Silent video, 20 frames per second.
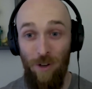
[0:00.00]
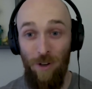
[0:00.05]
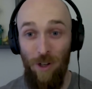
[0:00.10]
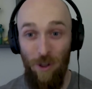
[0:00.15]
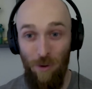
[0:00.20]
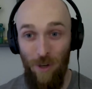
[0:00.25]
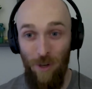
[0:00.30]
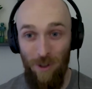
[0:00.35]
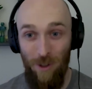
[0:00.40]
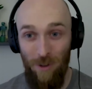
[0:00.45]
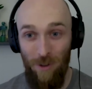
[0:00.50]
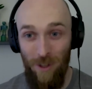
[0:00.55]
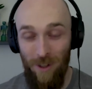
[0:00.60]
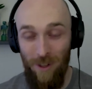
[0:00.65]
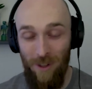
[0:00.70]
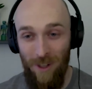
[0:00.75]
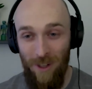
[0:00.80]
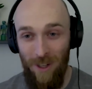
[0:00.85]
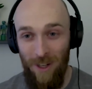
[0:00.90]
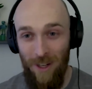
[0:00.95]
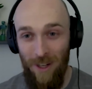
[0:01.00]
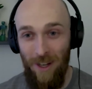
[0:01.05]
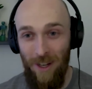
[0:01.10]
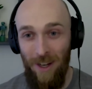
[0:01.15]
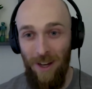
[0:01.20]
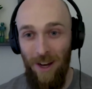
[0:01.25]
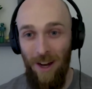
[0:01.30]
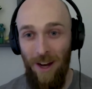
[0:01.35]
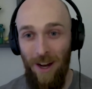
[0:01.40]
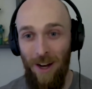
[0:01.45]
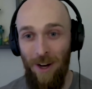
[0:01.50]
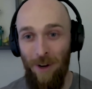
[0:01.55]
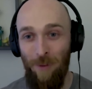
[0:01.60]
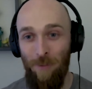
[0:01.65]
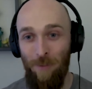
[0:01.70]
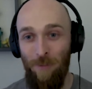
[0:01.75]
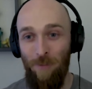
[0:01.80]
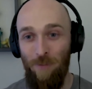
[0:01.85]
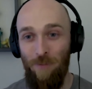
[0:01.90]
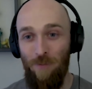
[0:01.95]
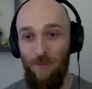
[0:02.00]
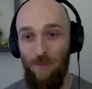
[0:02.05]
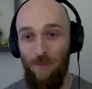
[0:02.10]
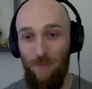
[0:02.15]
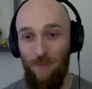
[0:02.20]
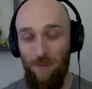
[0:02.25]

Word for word: very quickly. Um,